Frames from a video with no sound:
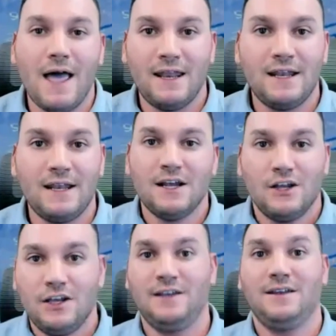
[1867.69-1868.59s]
And
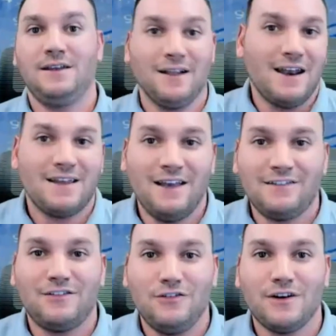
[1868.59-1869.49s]
in a lot of
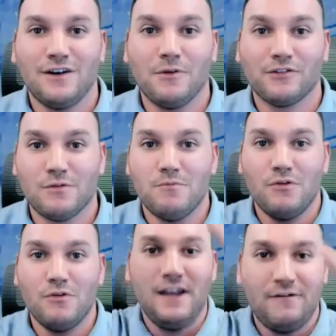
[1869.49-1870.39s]
cases, you can almost remove
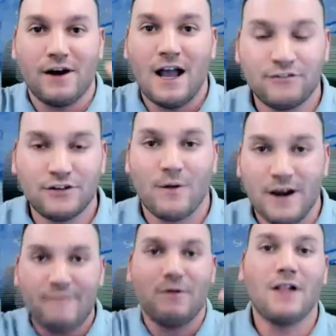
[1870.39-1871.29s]
the need for escrow and
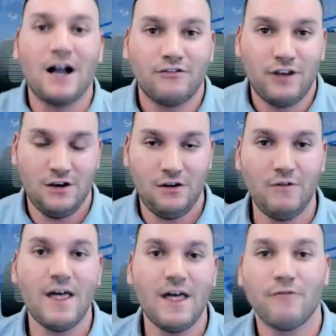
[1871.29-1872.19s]
have the blockchain do
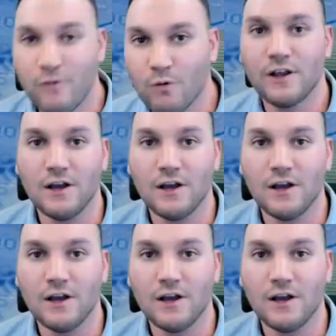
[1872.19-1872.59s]
that for you,